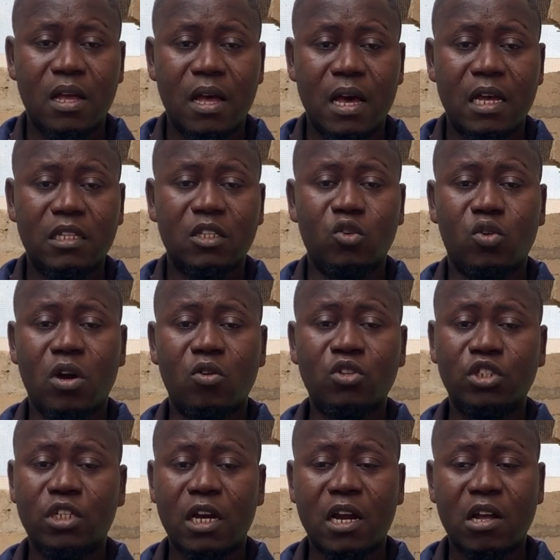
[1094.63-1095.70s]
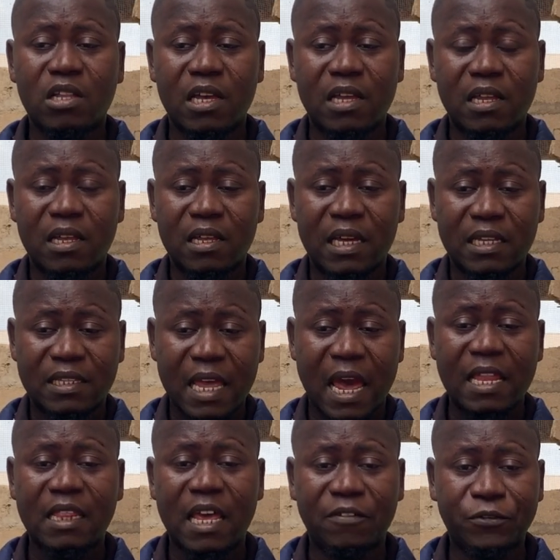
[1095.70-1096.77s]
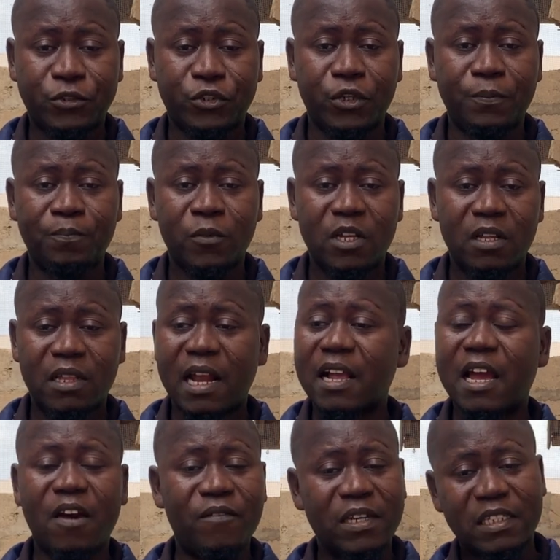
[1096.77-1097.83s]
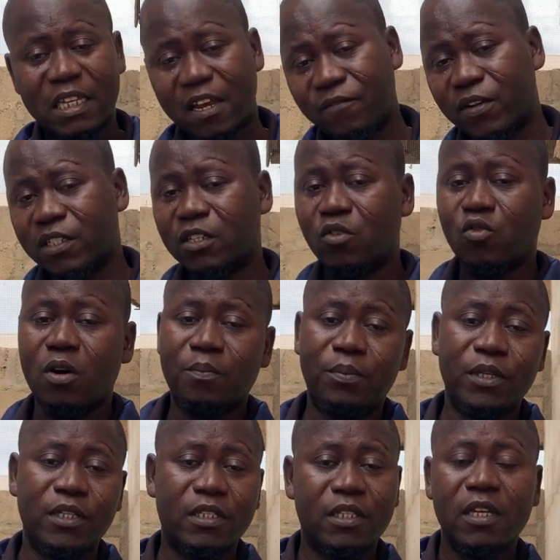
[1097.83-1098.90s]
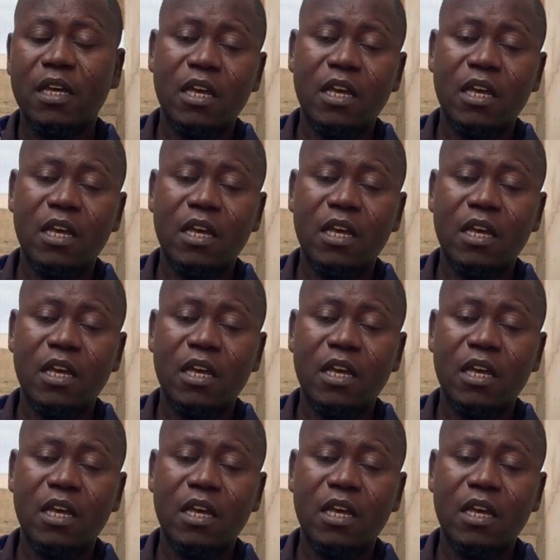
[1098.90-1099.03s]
And you can also check out the entire live stream that covers everything complete,